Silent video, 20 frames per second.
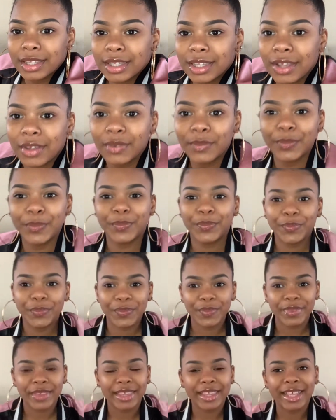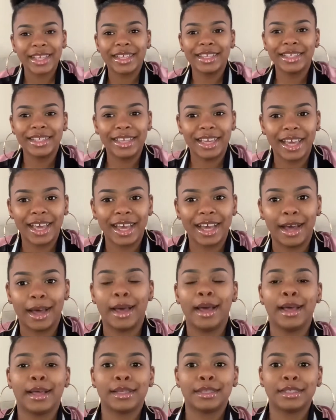So yeah.
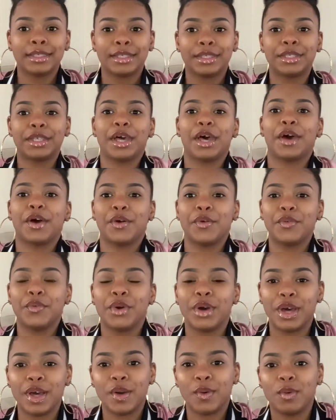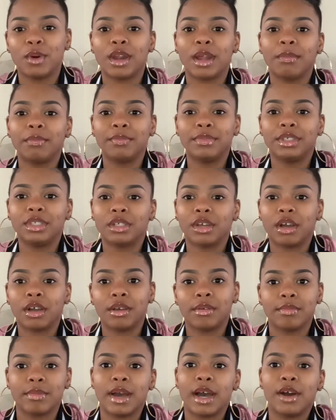So what I'm gonna be
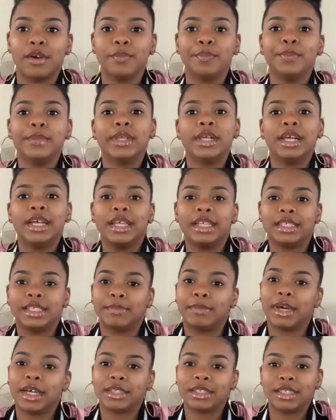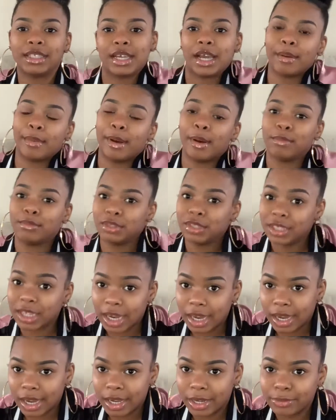talking about is about the time I almost
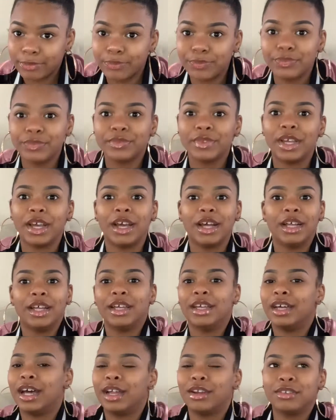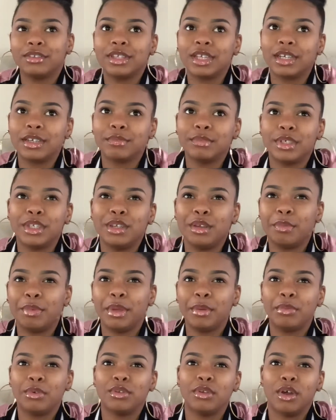died. I don't think many
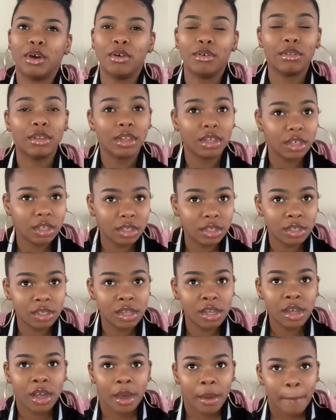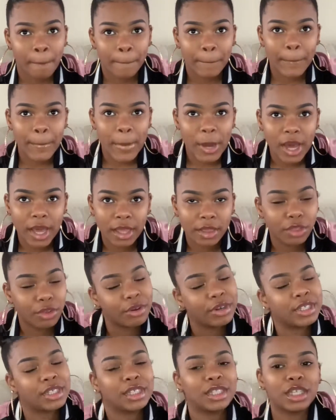people know this, but there
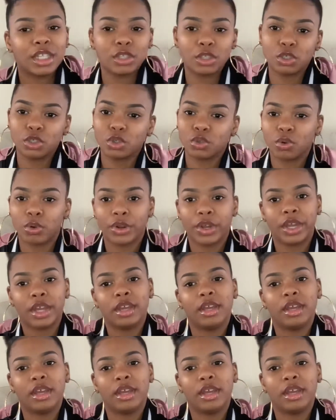is another story.